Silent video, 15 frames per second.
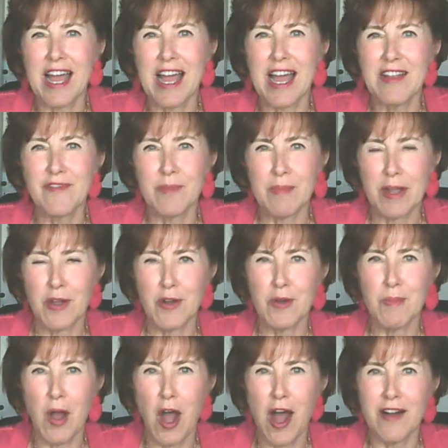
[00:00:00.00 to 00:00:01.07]
Live from my
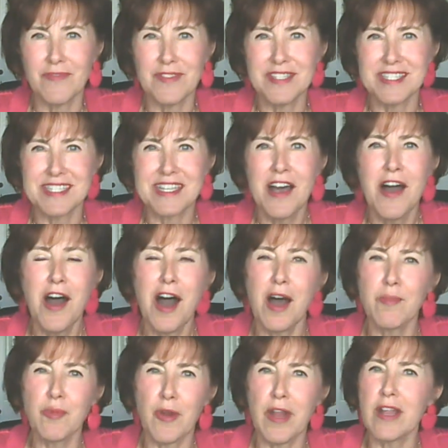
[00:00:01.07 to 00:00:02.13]
home office
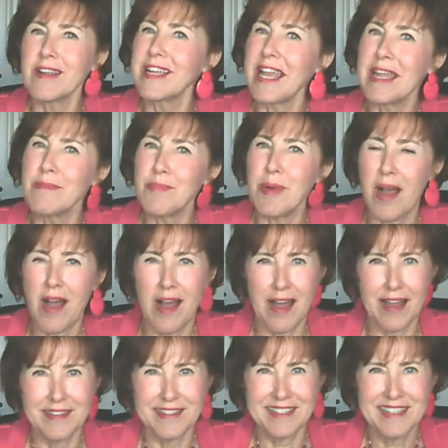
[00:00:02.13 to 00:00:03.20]
on Briargate
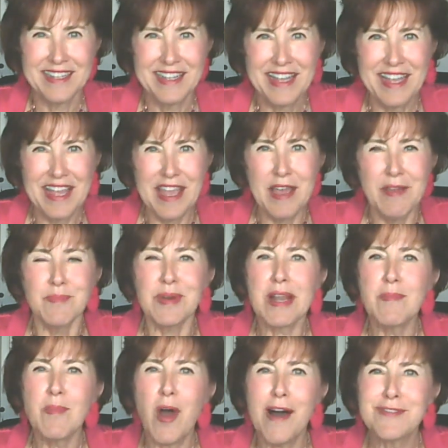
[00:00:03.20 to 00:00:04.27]
Pond. But
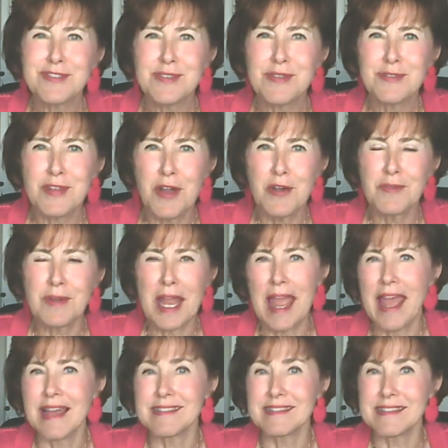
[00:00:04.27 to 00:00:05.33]
I'm also known
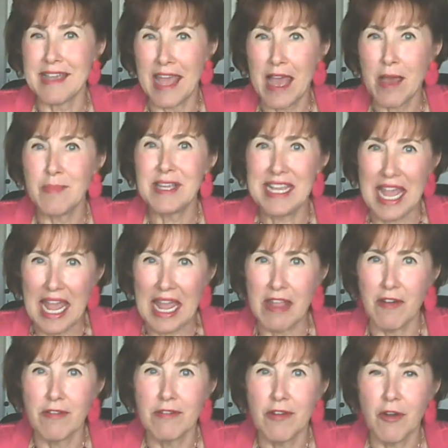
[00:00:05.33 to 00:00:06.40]
as Gabby
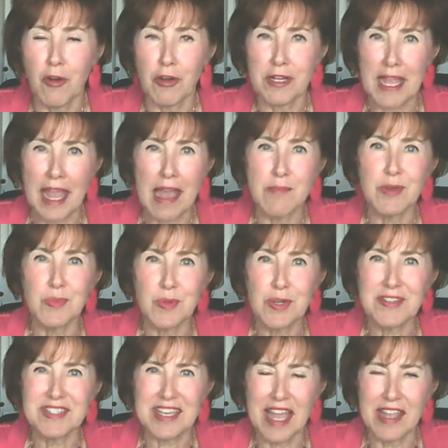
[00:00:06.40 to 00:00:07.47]
Gail or Gabbin'
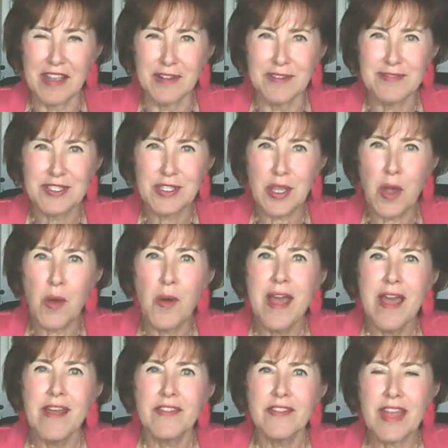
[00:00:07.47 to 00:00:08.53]
with Gail, so
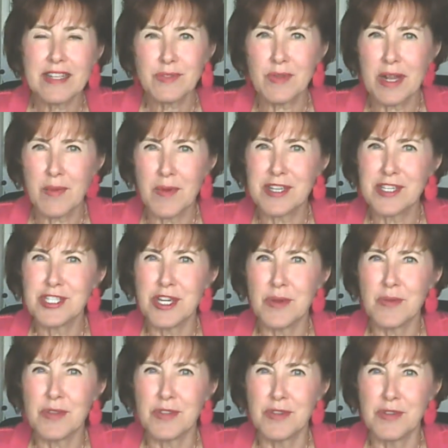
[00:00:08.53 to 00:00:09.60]
that's what I want to share
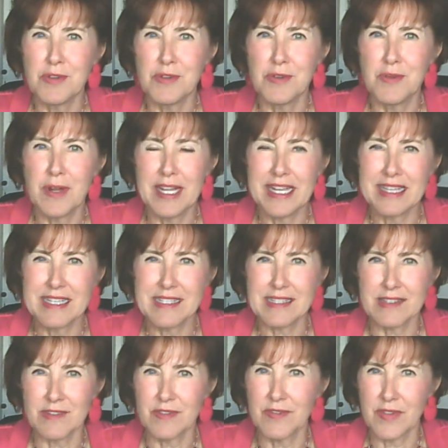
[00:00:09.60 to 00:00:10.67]
with you in this
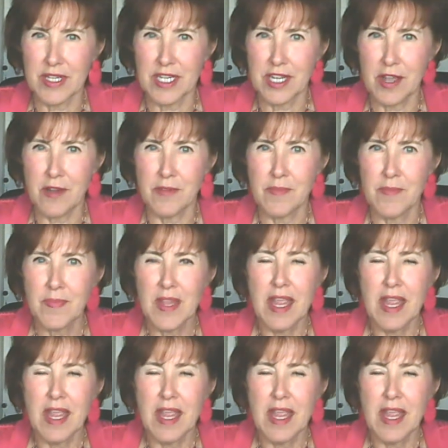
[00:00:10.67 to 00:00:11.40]
little video.